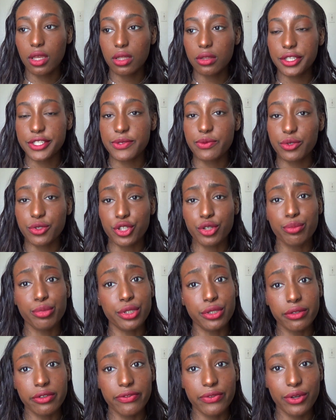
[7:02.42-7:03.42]
this would look
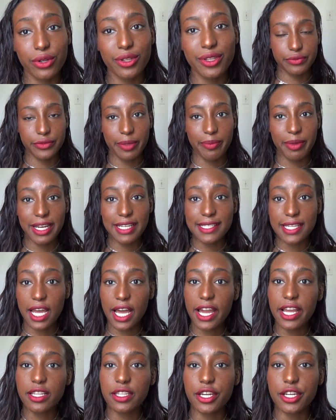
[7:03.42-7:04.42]
beautiful. But as a
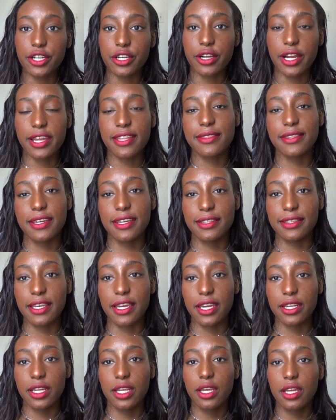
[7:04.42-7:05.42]
highlighter, I think
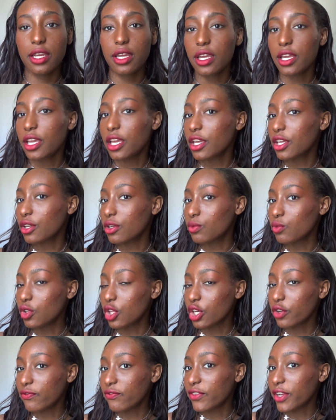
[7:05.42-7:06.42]
that it could
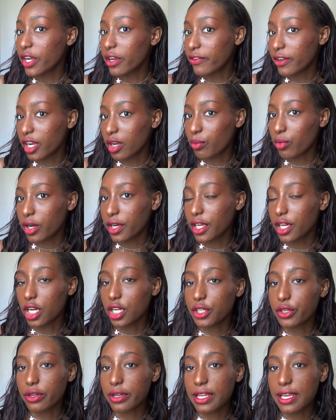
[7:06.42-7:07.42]
look very, very pretty
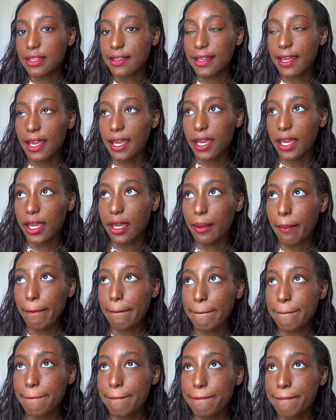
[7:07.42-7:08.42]
underneath a,
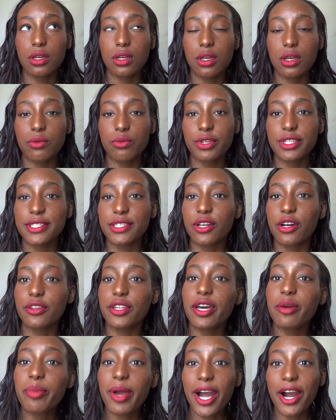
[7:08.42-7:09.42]
what is it
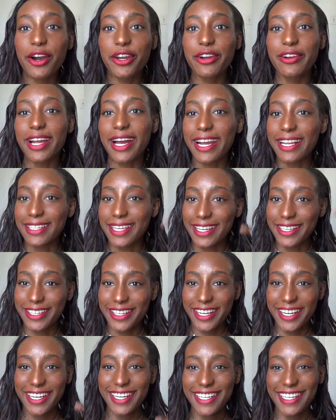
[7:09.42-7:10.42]
called? A powdered highlighter,
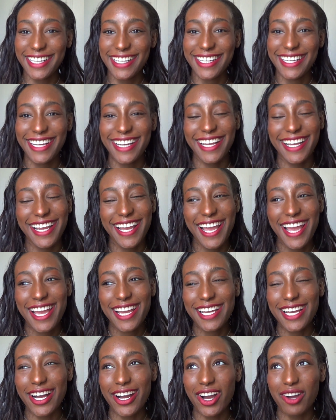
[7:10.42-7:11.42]

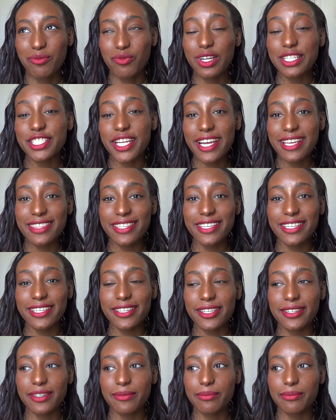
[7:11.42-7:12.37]
which I think